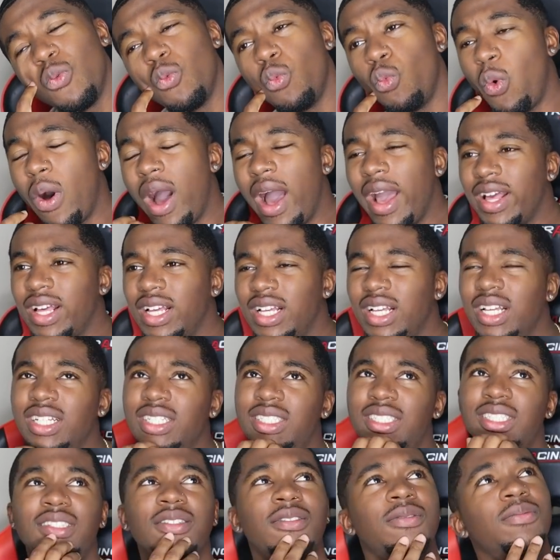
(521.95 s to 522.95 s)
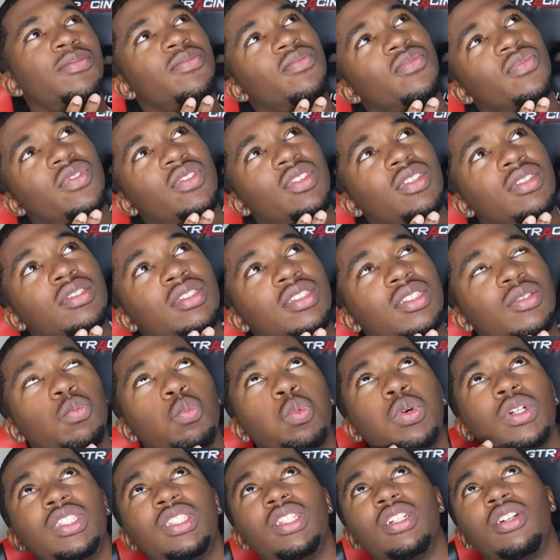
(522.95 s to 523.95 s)
why is
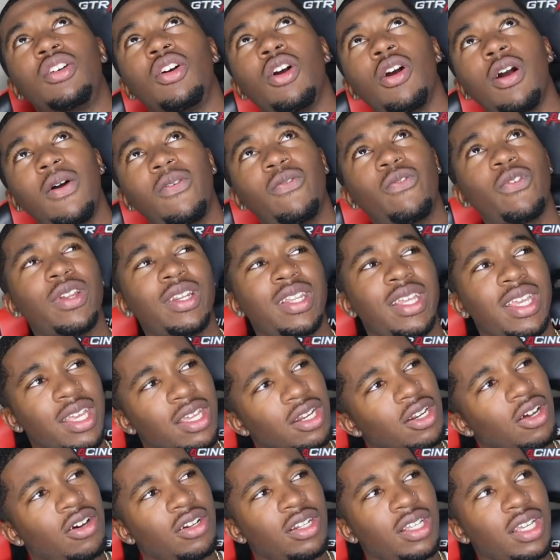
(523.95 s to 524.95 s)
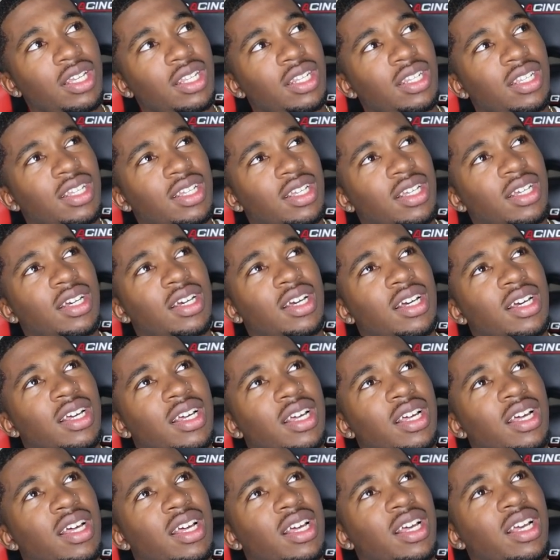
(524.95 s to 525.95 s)
was the girlfriend in on it?
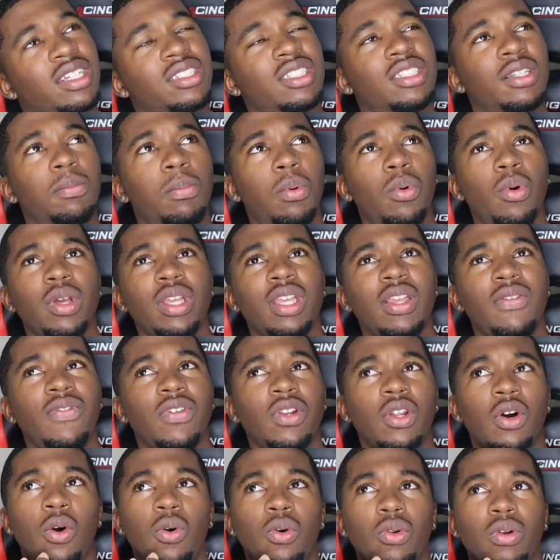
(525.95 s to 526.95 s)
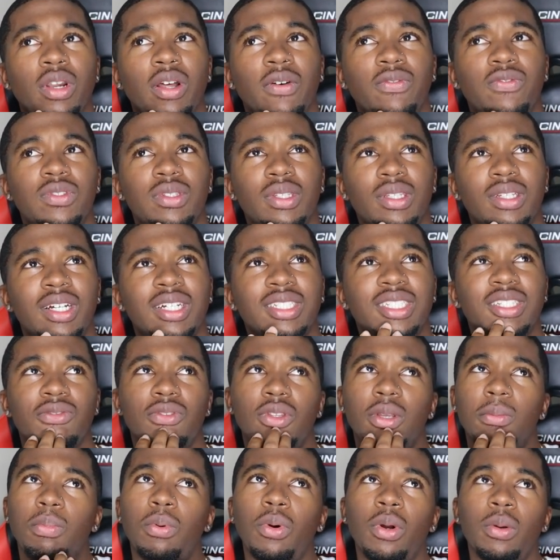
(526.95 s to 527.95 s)
Is the boy even old enough? Because
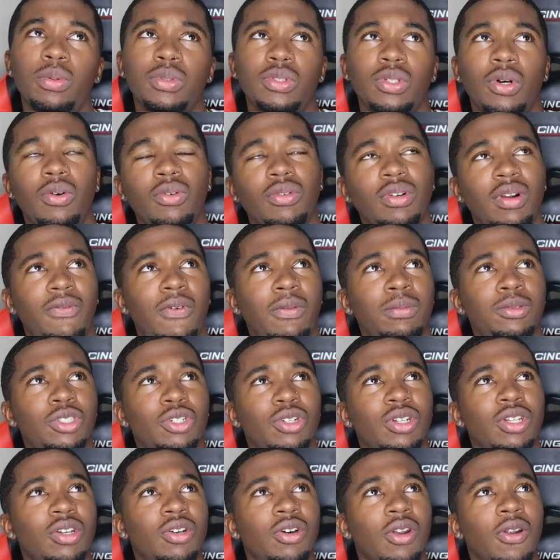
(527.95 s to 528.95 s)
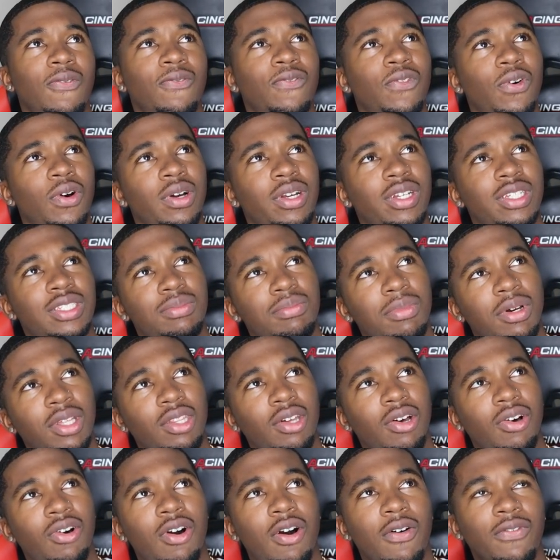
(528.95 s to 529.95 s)
if the boy was old enough, I'm sure he could have fought his
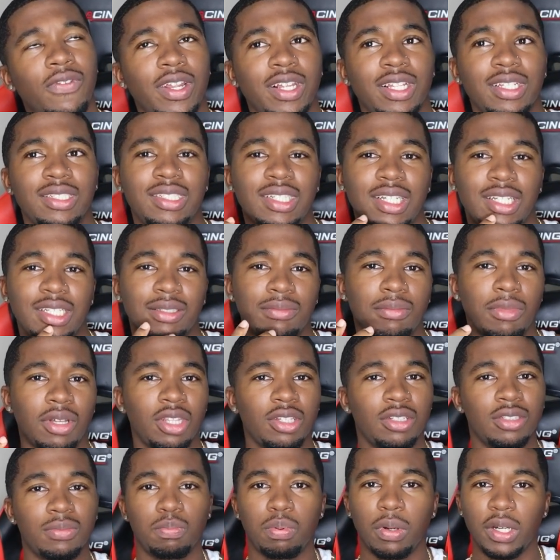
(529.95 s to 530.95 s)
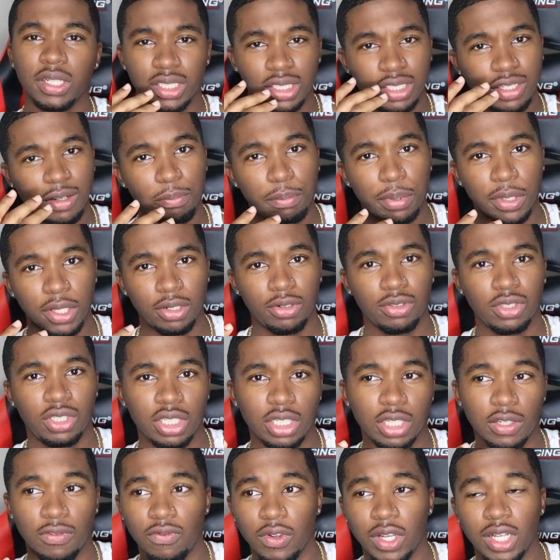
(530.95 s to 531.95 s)
mother off. Like, let's say his mother is pressing the pillow
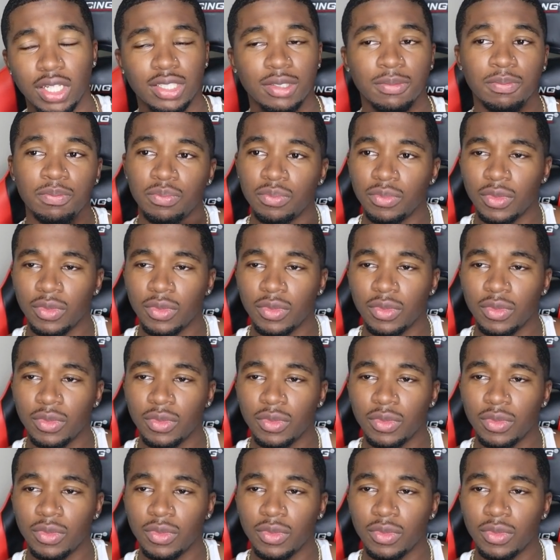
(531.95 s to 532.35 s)
into his face